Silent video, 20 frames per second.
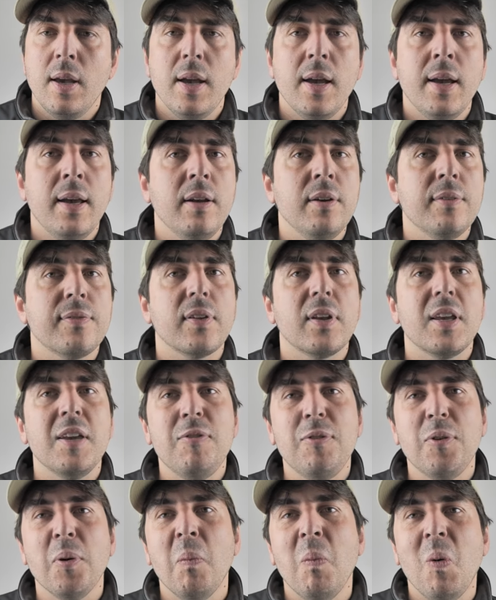And
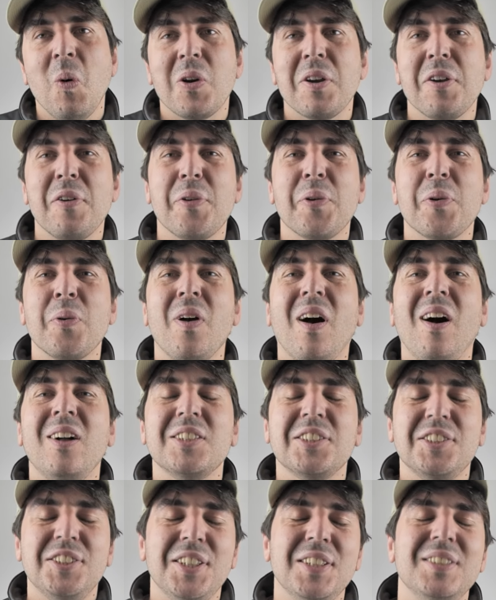if you're more into
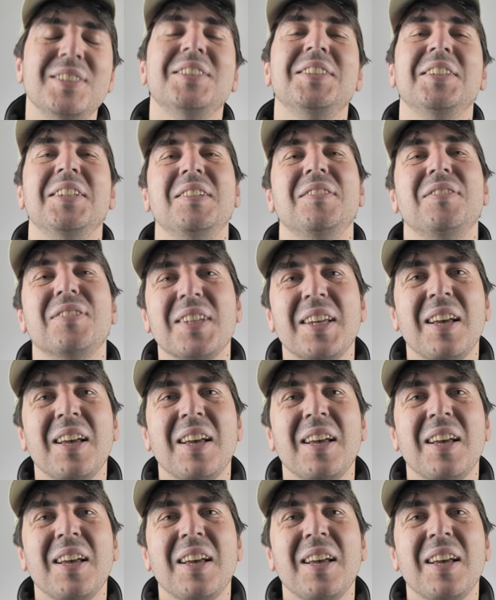alternative